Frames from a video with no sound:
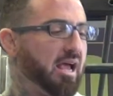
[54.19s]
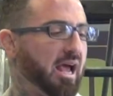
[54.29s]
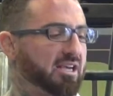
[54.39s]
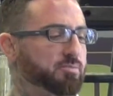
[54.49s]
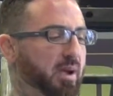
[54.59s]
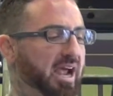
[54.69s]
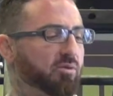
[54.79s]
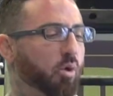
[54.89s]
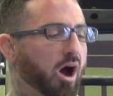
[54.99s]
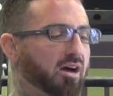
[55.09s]

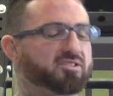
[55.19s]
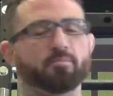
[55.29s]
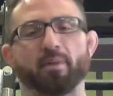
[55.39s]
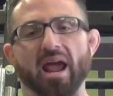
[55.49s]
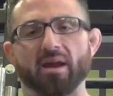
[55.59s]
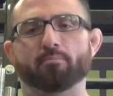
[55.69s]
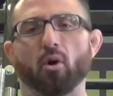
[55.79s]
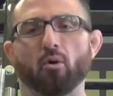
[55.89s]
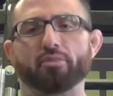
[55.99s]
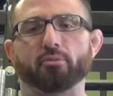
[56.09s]
X-band walks, and band
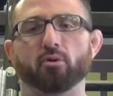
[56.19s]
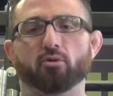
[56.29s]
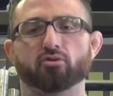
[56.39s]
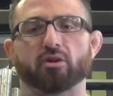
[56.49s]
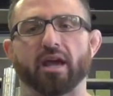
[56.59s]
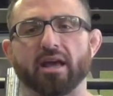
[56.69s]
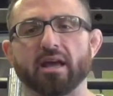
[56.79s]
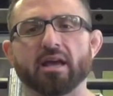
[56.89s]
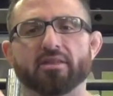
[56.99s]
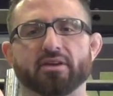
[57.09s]
pull-throughs, okay?